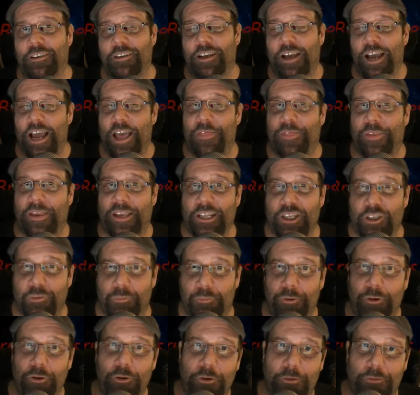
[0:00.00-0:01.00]
I think it's
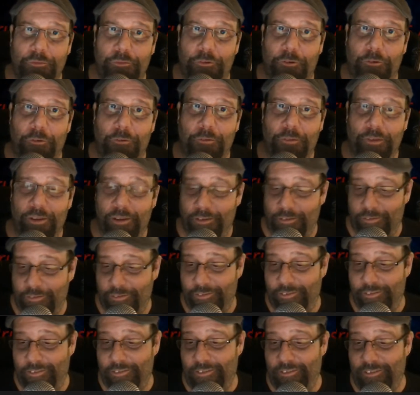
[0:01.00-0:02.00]
beautiful
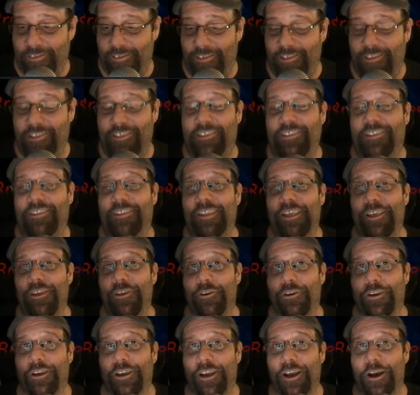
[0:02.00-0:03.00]
that
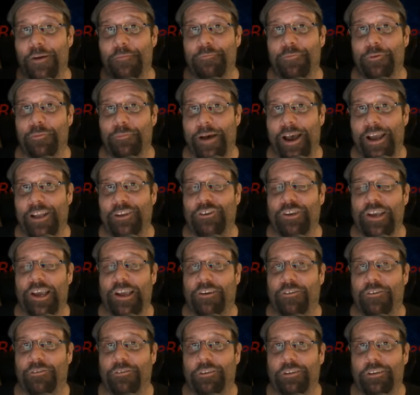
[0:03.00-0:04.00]
you can come to my
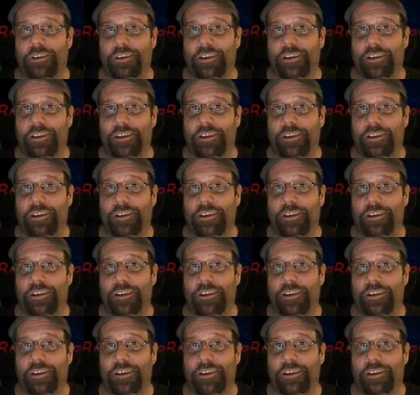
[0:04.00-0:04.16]
channel